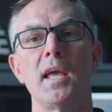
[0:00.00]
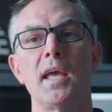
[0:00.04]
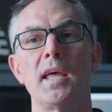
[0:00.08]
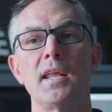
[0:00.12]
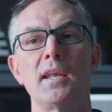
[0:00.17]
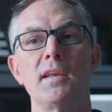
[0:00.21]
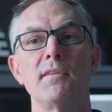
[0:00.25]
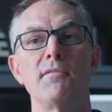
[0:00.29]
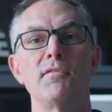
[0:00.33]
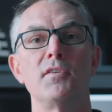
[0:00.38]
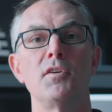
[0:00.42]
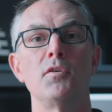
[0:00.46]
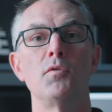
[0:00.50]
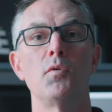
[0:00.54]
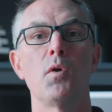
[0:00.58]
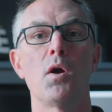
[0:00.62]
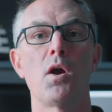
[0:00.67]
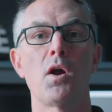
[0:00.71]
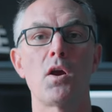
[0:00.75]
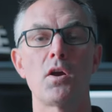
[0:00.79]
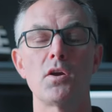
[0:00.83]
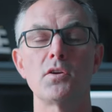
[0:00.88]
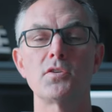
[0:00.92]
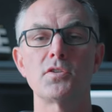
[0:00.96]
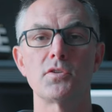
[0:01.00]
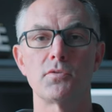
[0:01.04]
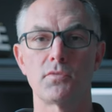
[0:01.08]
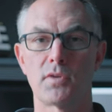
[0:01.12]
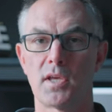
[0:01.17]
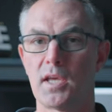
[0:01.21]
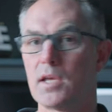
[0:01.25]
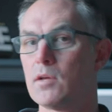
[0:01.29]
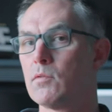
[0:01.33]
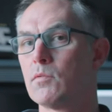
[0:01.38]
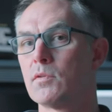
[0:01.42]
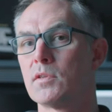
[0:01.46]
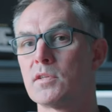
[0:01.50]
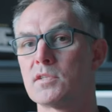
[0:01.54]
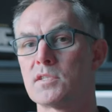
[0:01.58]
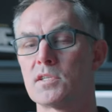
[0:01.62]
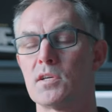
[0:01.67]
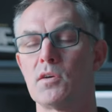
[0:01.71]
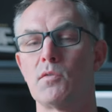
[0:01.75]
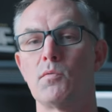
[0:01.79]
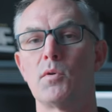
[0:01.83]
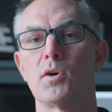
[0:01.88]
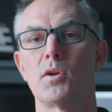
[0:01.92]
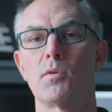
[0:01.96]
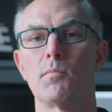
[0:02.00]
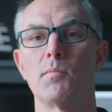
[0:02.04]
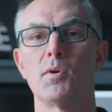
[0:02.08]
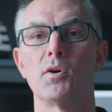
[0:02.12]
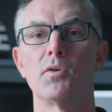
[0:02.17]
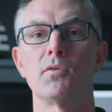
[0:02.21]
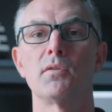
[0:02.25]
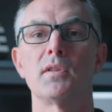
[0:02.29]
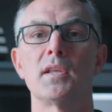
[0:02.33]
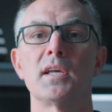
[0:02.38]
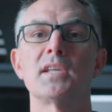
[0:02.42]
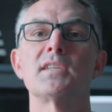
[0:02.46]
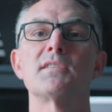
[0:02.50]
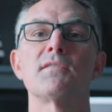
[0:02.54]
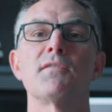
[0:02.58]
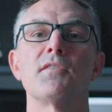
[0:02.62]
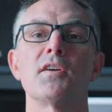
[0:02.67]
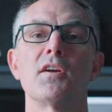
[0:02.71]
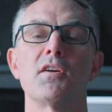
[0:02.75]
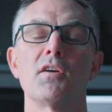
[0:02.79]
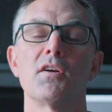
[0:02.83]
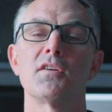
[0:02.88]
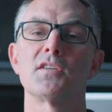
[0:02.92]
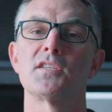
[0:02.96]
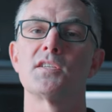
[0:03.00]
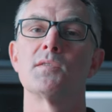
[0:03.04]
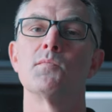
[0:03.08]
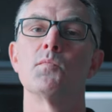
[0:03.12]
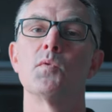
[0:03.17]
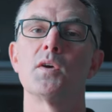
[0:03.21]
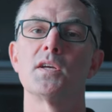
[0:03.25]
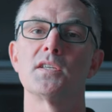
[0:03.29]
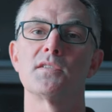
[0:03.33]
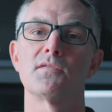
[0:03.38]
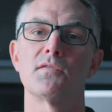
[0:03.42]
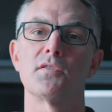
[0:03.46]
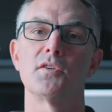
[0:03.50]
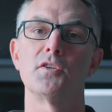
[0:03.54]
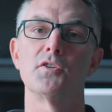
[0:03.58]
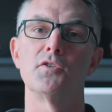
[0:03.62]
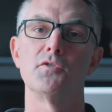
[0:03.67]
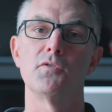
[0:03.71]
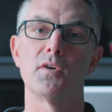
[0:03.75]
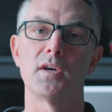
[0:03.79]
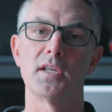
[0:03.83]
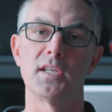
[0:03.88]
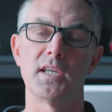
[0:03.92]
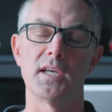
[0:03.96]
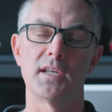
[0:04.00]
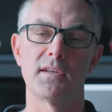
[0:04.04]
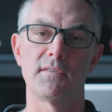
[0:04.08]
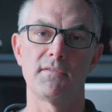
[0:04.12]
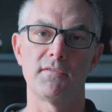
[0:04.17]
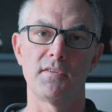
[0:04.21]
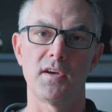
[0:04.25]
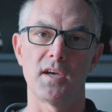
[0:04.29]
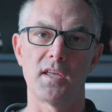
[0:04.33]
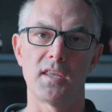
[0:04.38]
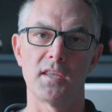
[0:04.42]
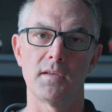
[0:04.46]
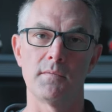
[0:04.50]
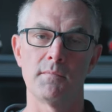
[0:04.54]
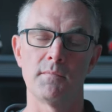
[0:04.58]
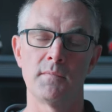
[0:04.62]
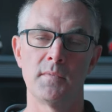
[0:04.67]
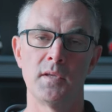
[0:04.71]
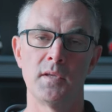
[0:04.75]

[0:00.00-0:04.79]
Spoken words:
And if you aren't okay with a saltwater boat, let's figure out some ways for you to identify them.